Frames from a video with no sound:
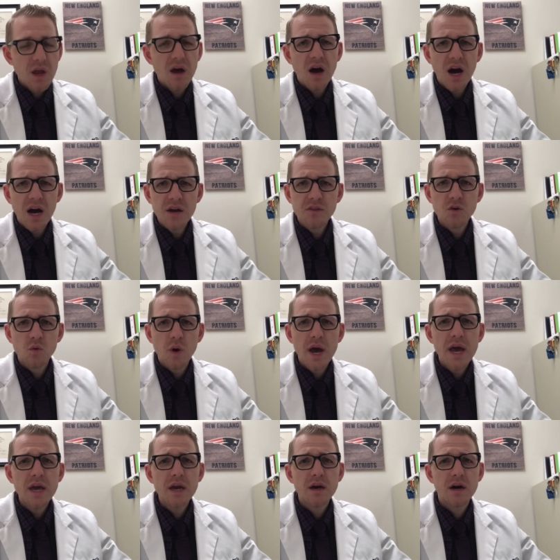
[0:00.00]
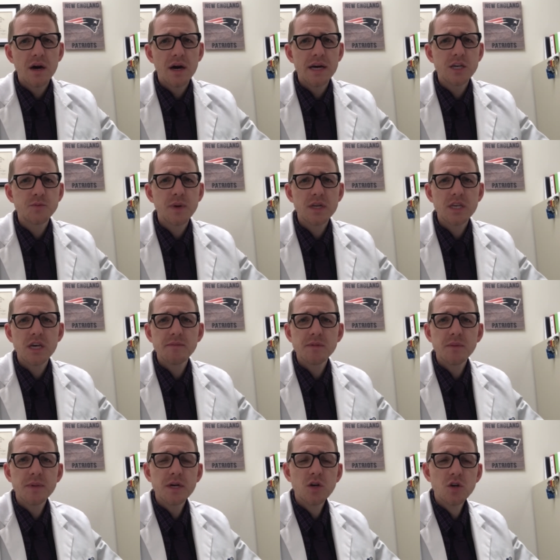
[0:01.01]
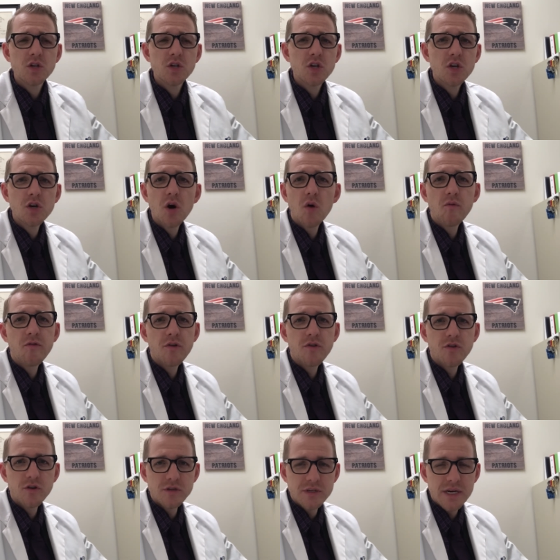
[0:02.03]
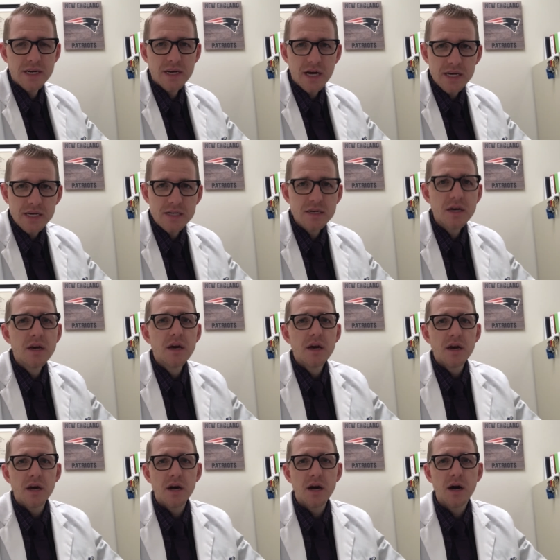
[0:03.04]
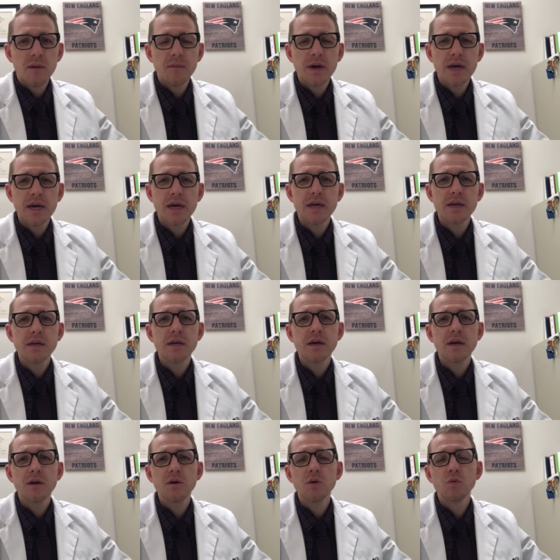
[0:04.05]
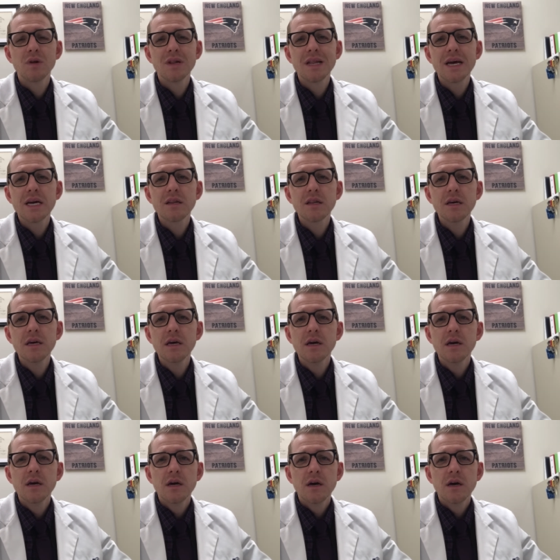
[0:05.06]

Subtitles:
Either way, I expect him to be good to go for Thursday night, and he will likely